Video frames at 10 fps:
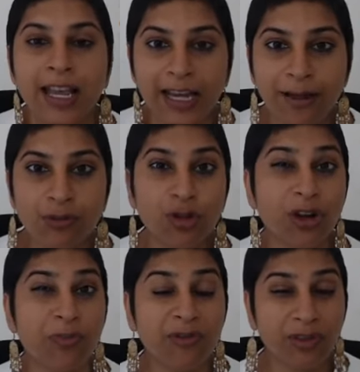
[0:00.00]
come
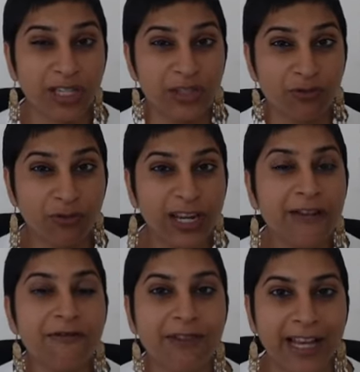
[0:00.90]
join me for this
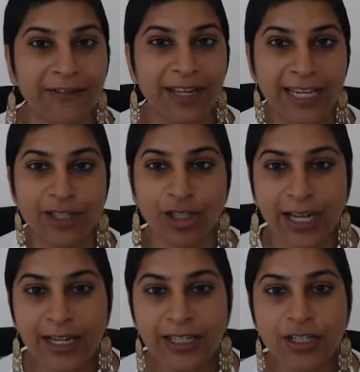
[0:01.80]
free 5-day
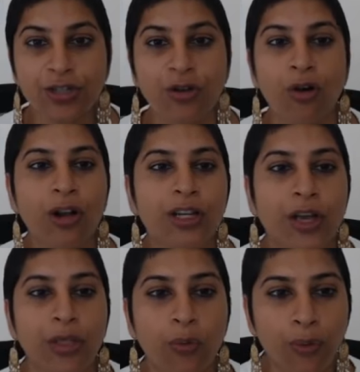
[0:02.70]
challenge
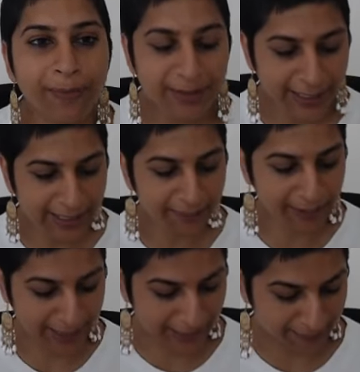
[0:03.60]
called the Website
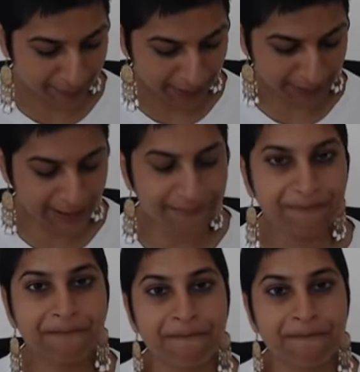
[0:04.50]
Planning Party.